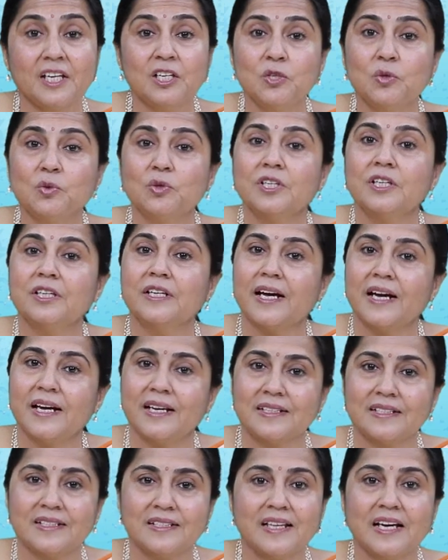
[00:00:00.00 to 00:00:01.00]
into their
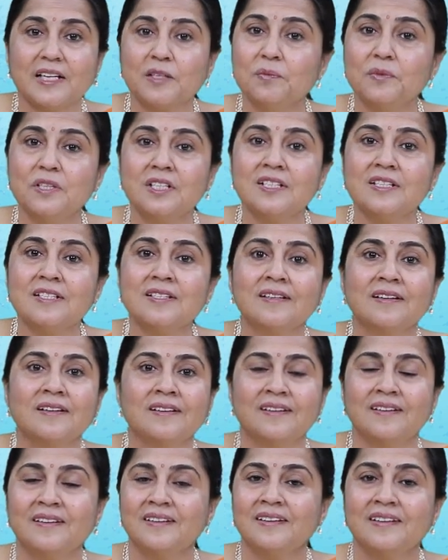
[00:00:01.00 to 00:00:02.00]
hands. That means
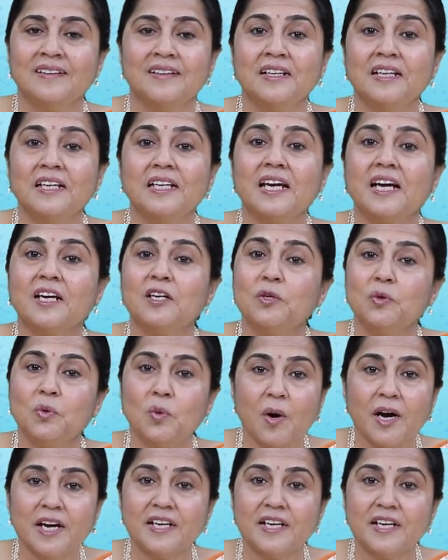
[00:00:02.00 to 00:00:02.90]
He had no